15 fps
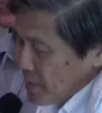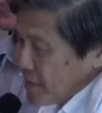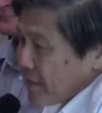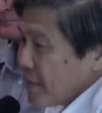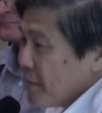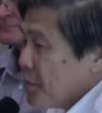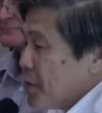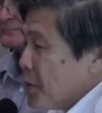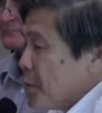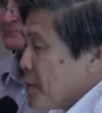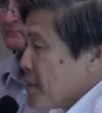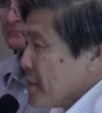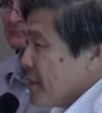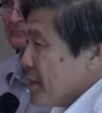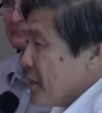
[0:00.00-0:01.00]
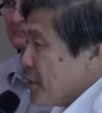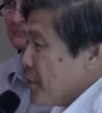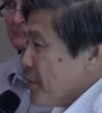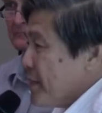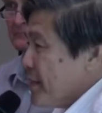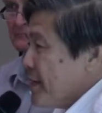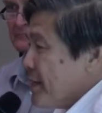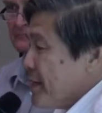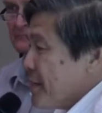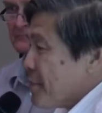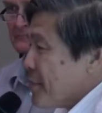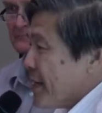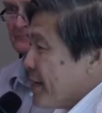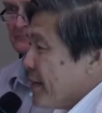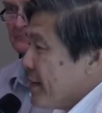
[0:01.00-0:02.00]
Singapore was a newly
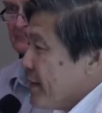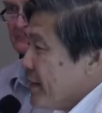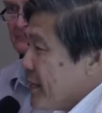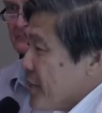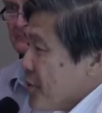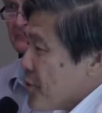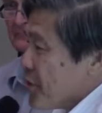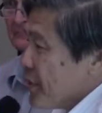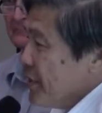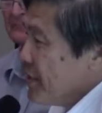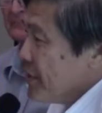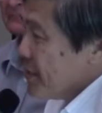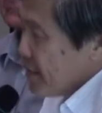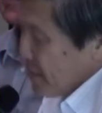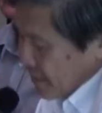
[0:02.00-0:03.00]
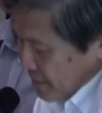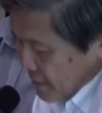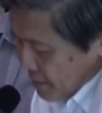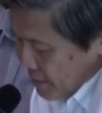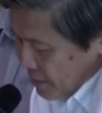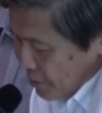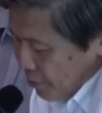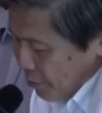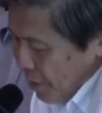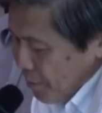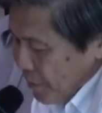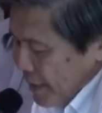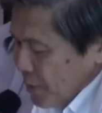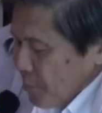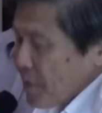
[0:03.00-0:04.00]
independent nation
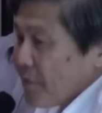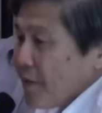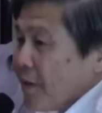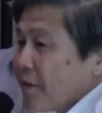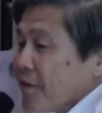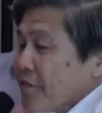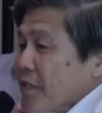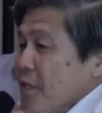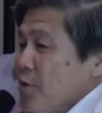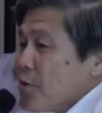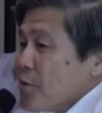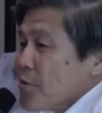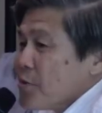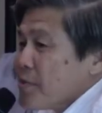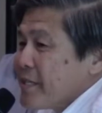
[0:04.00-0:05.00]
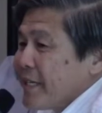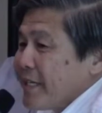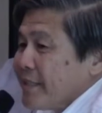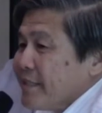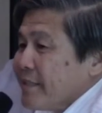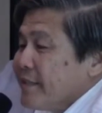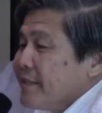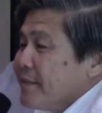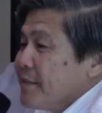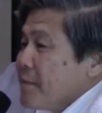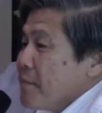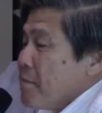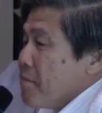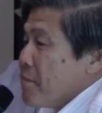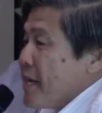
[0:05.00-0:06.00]
grappling with a lot of issues that
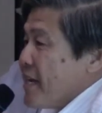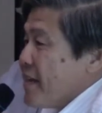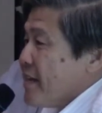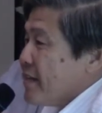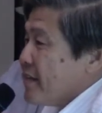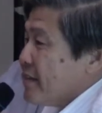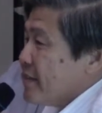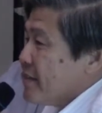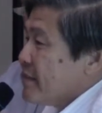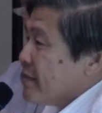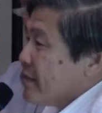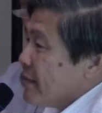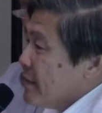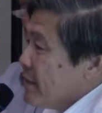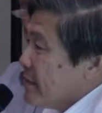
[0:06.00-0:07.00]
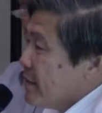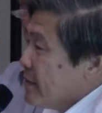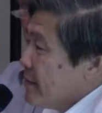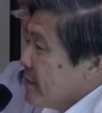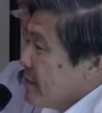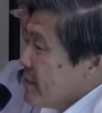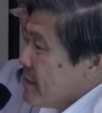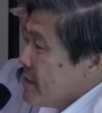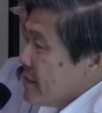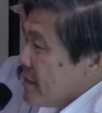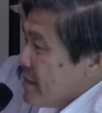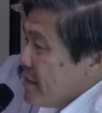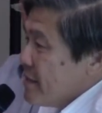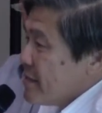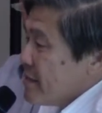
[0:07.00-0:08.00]
many other
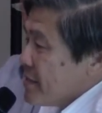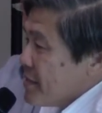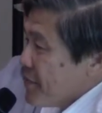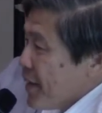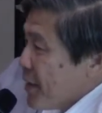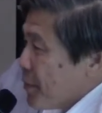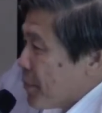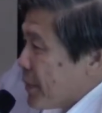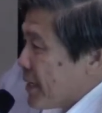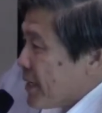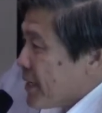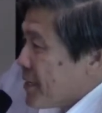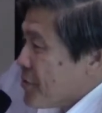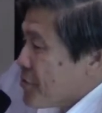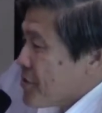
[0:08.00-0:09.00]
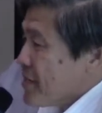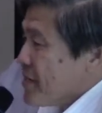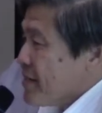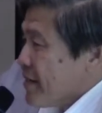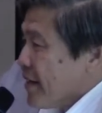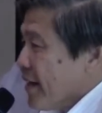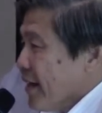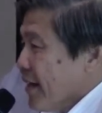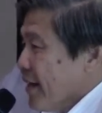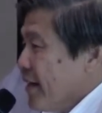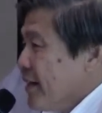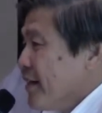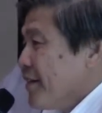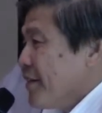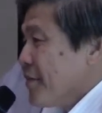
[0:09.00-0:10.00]
cities in developing countries
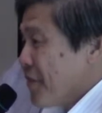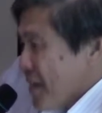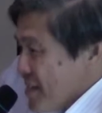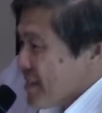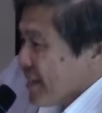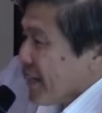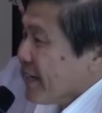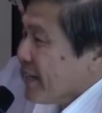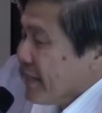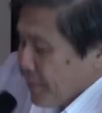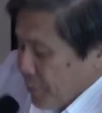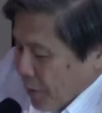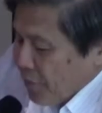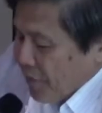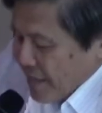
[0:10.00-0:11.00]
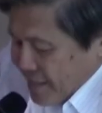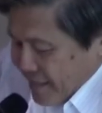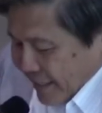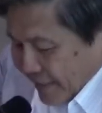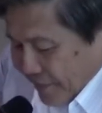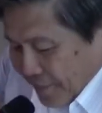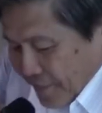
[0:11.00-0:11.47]
were facing.